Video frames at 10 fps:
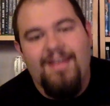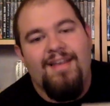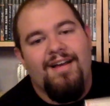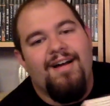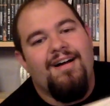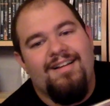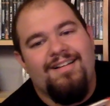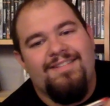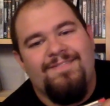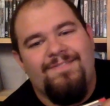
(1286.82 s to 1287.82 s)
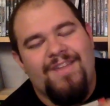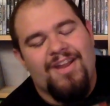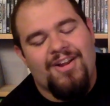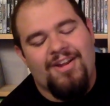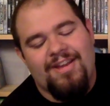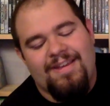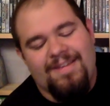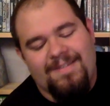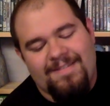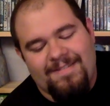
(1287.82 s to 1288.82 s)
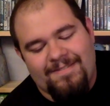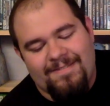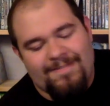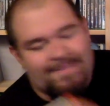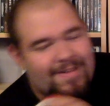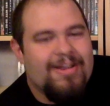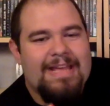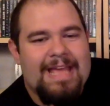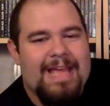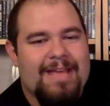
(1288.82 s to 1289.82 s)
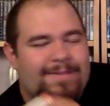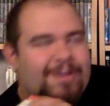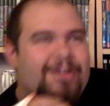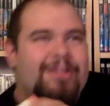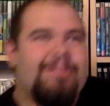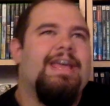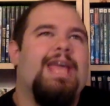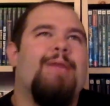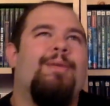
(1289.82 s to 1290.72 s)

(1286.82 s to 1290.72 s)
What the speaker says: Very good game.